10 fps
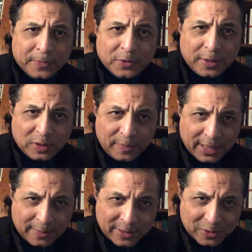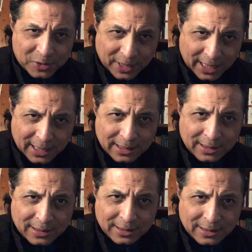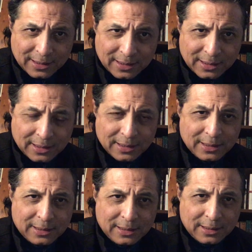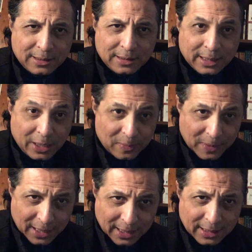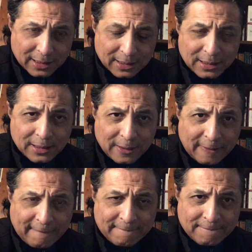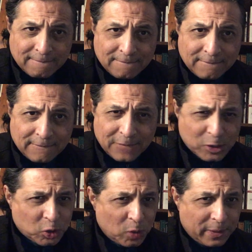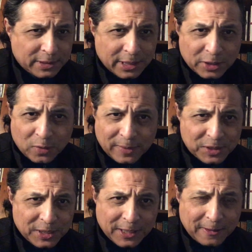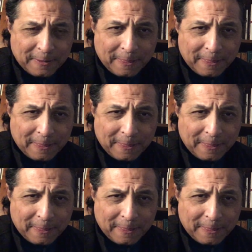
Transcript: trying to make them understand that they are blind. There's so much that they're missing.